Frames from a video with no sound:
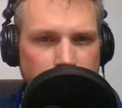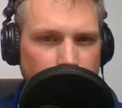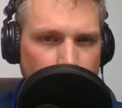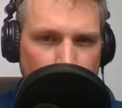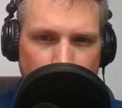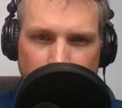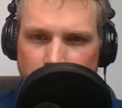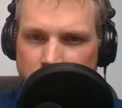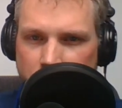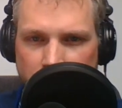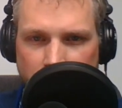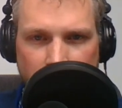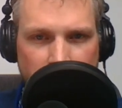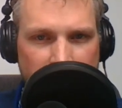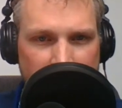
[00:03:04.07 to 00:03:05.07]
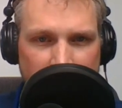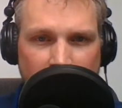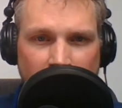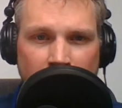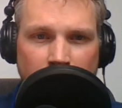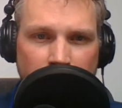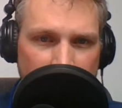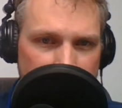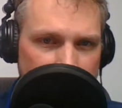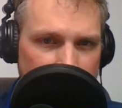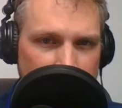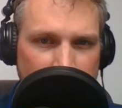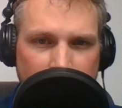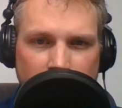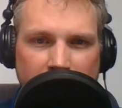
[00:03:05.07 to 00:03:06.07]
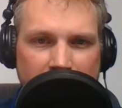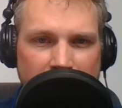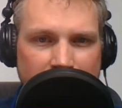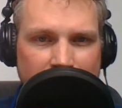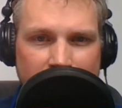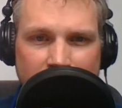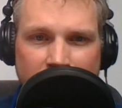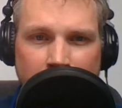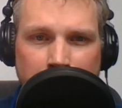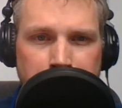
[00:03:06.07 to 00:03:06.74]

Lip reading: 4 and done all these physics classes,